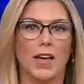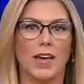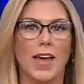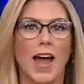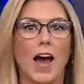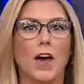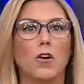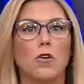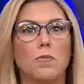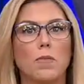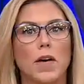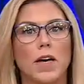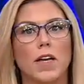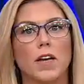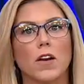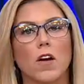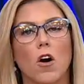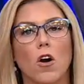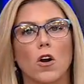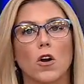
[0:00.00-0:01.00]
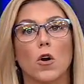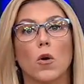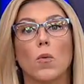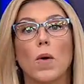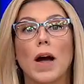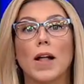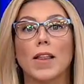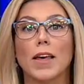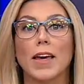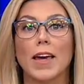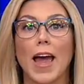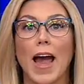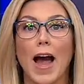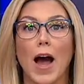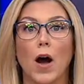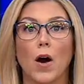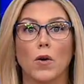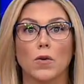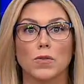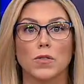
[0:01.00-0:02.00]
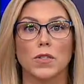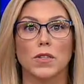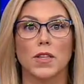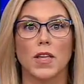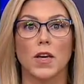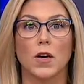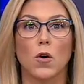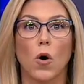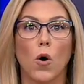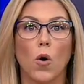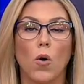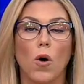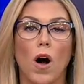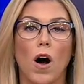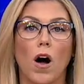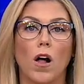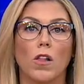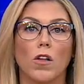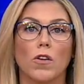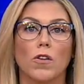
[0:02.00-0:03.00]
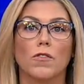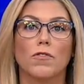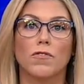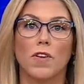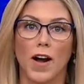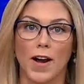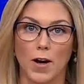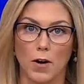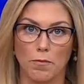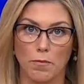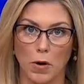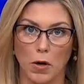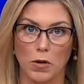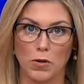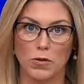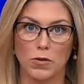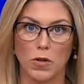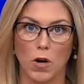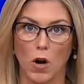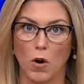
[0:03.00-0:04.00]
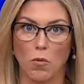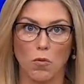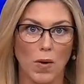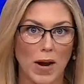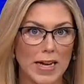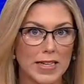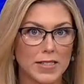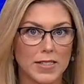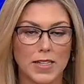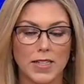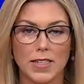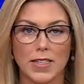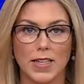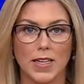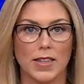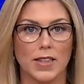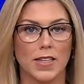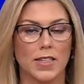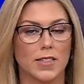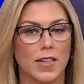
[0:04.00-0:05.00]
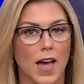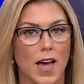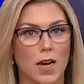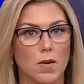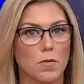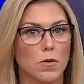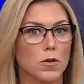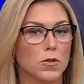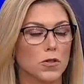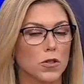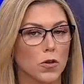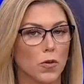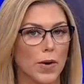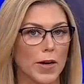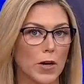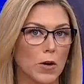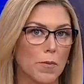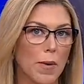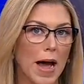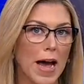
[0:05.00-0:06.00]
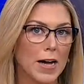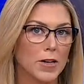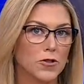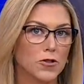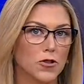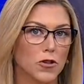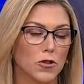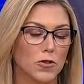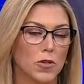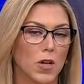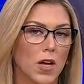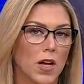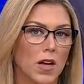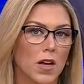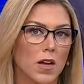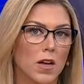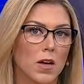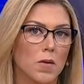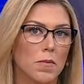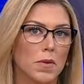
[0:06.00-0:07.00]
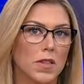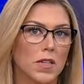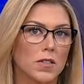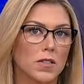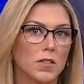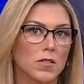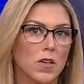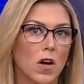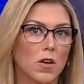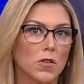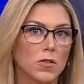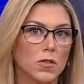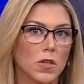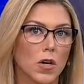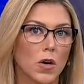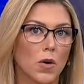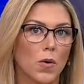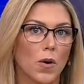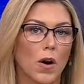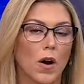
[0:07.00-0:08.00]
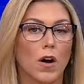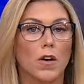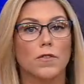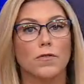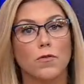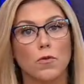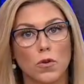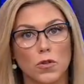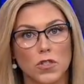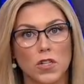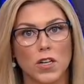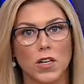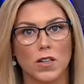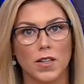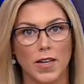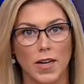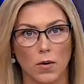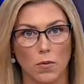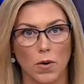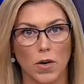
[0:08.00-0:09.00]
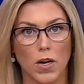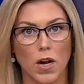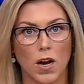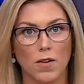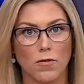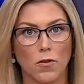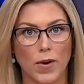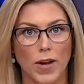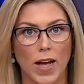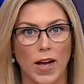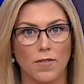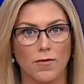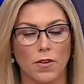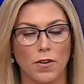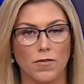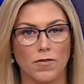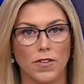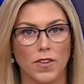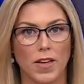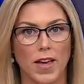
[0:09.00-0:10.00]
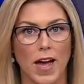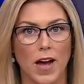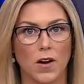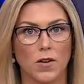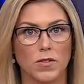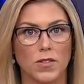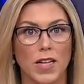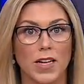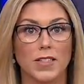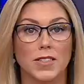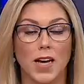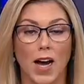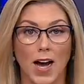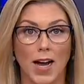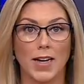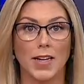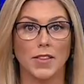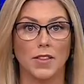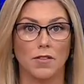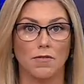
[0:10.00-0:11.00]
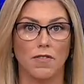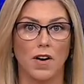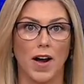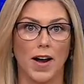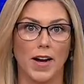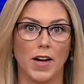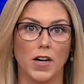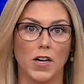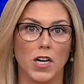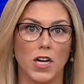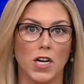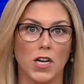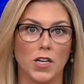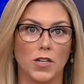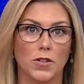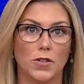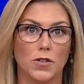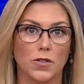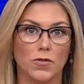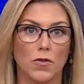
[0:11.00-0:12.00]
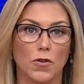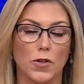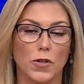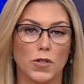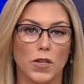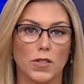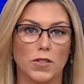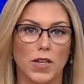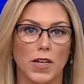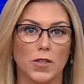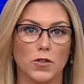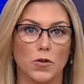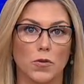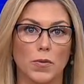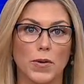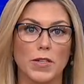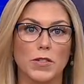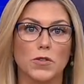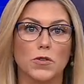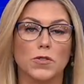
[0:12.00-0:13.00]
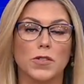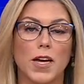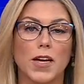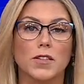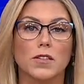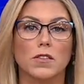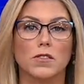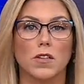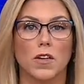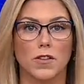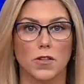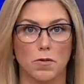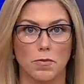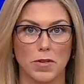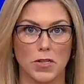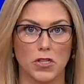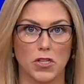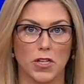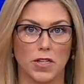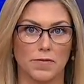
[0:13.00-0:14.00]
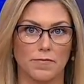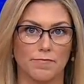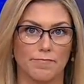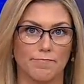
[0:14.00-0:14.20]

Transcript: Cattlemen are corralling cows in the Coal Hollow Fire burn scar, racing to get these animals to greener pastures. But this is also, unfortunately, a recovery effort for the cows that died in the fire. News 4 Utah's Andrew Reeser takes us on their mission.